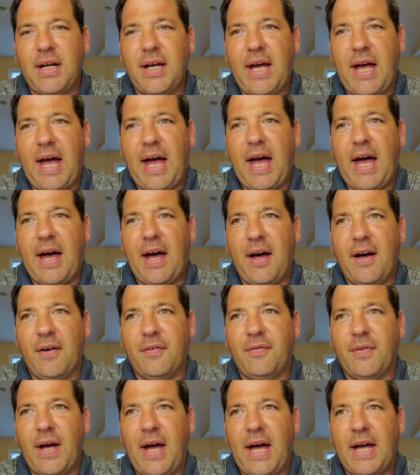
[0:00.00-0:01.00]

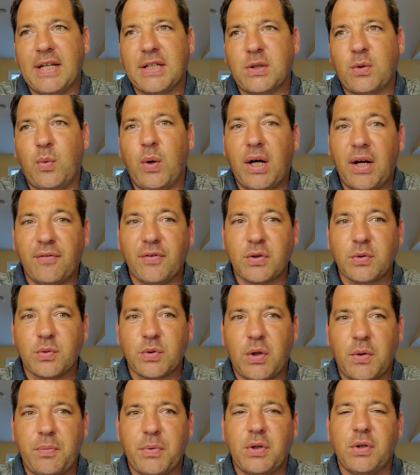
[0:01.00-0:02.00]
have as quick of a
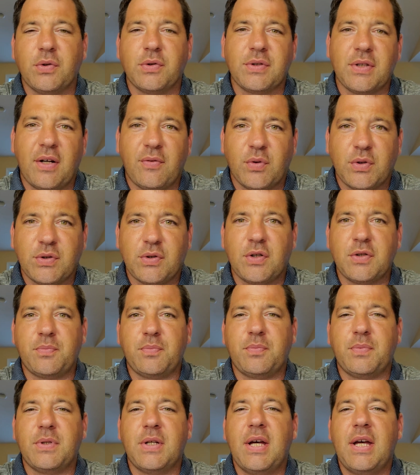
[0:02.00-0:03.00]
result, but you still have results.
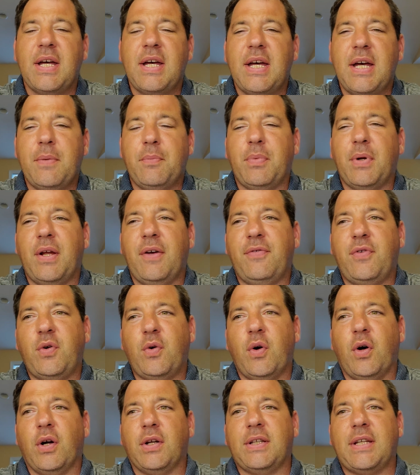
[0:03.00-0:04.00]
But if
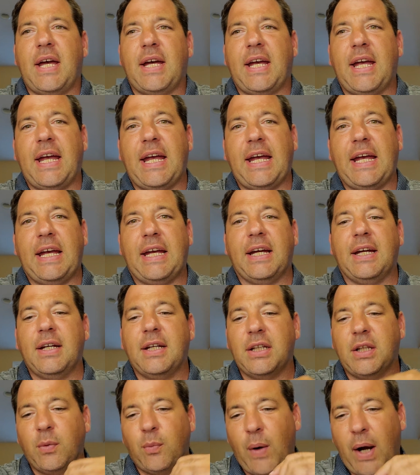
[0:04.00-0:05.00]
you are taking
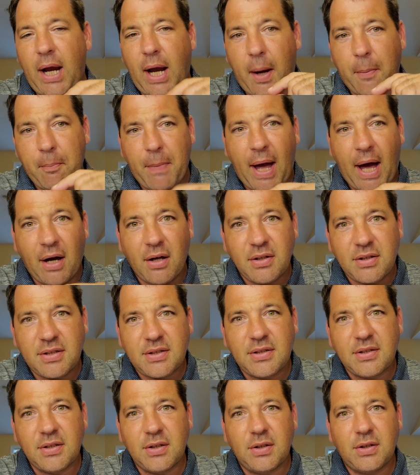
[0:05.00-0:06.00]
the right
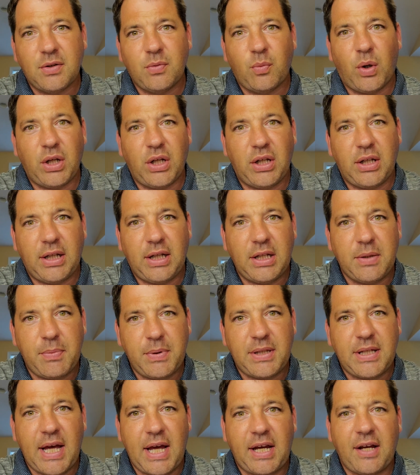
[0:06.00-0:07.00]
amount, what you need to
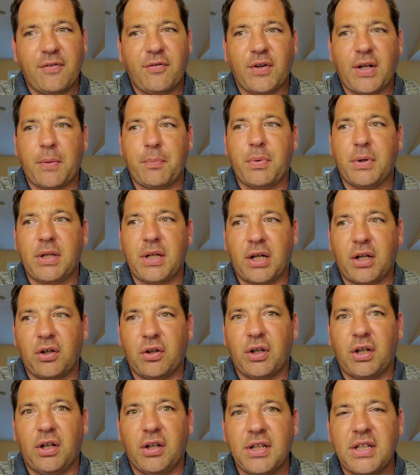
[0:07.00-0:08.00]
be taking for that
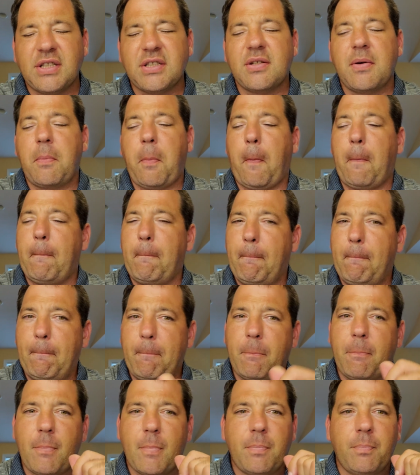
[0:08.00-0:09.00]
particular illness,
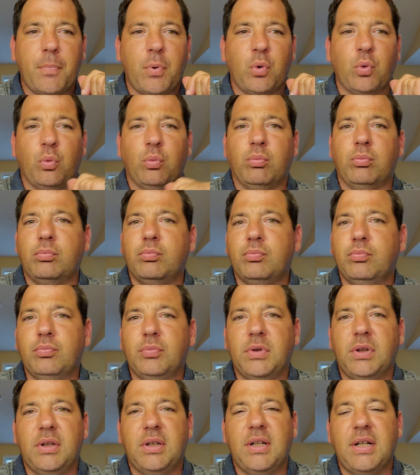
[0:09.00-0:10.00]
boom,
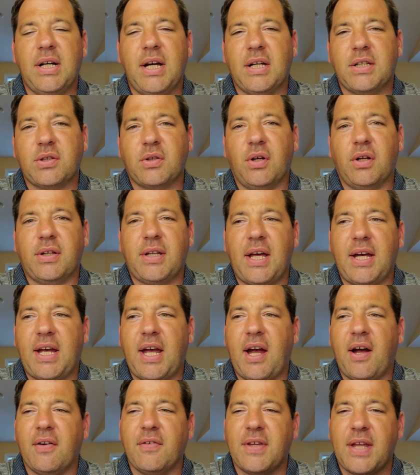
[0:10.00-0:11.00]
it's going to take
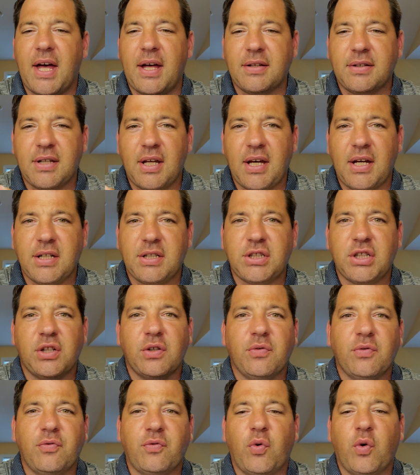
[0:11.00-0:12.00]
care of that issue
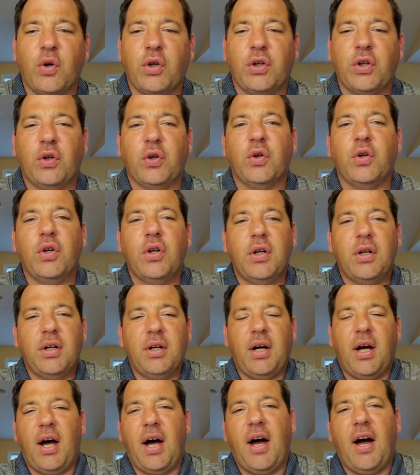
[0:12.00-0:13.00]
for you
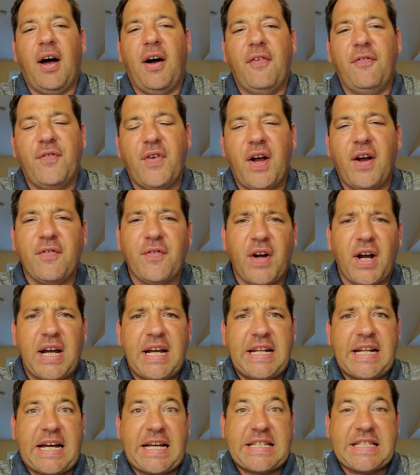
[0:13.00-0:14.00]
very, very
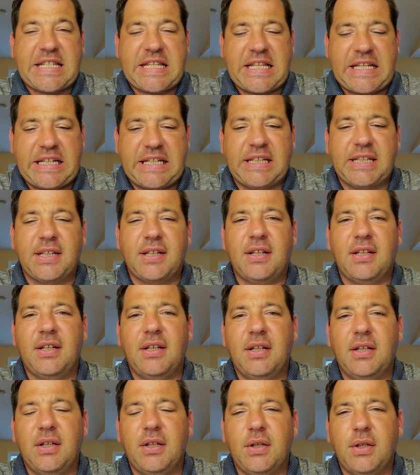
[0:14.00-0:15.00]
nicely.
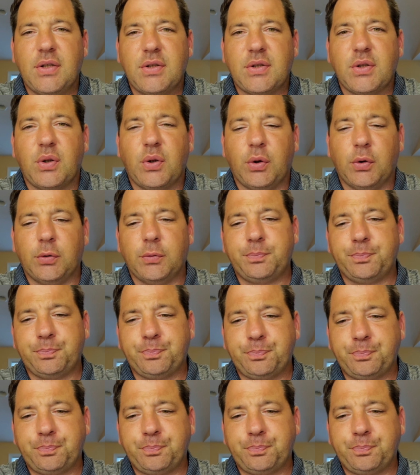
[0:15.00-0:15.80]
So